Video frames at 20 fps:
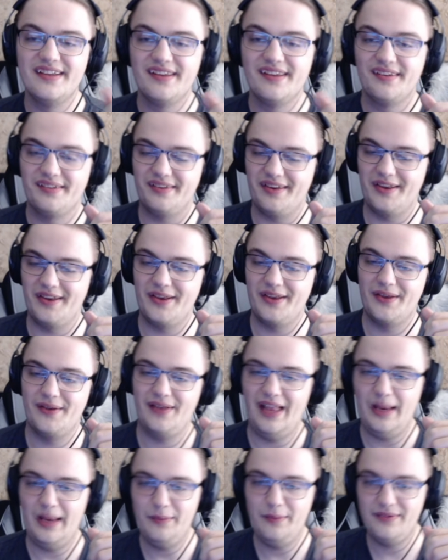So
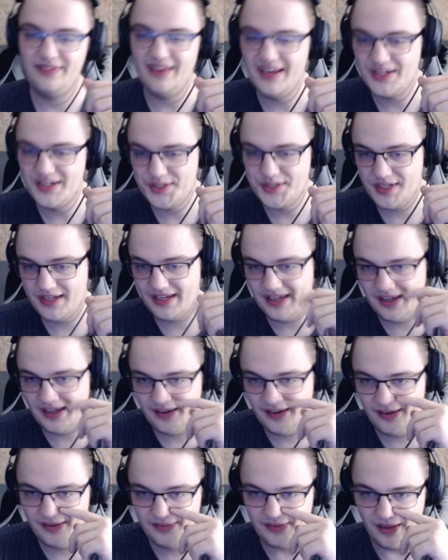I would say she
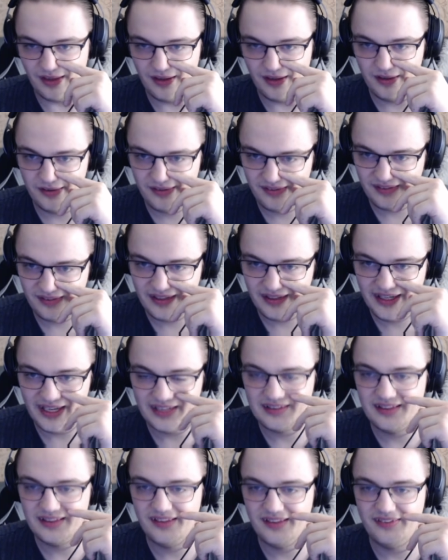is honestly
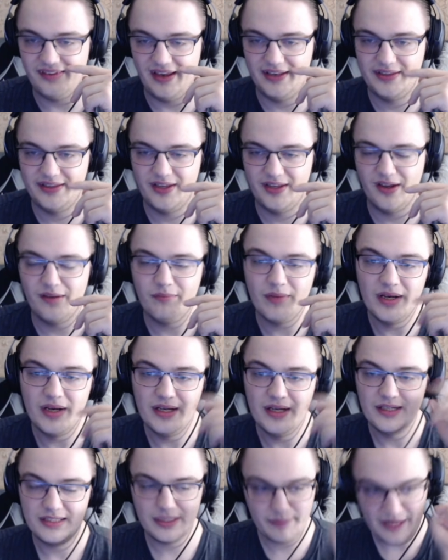at least eight tier.
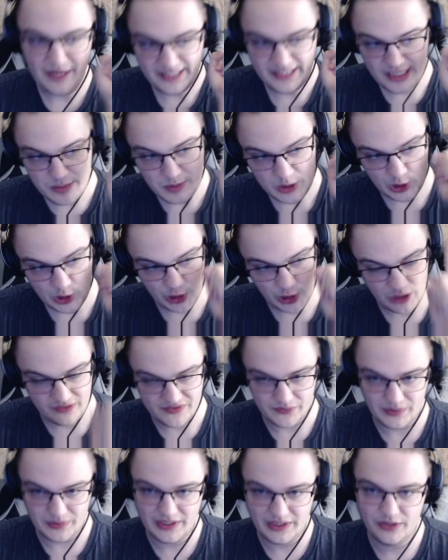The Black Knight specialty
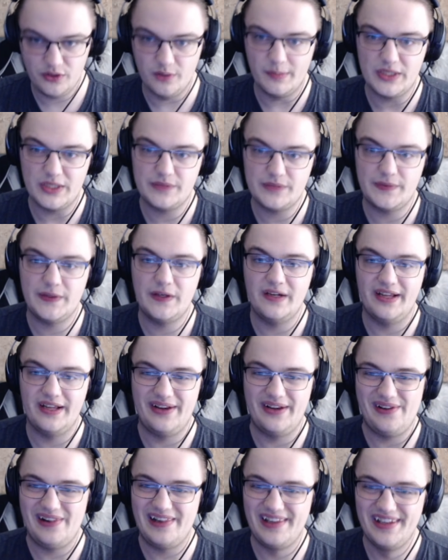doesn't really do much for her at
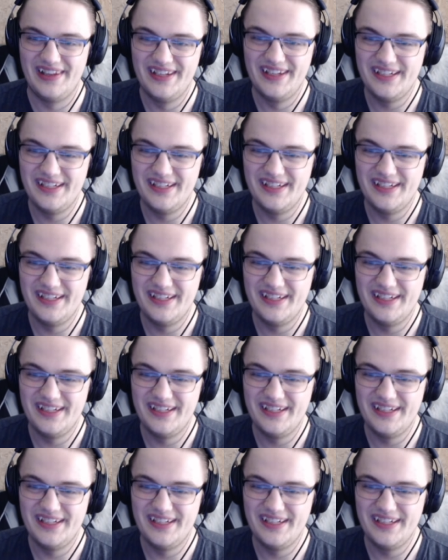all.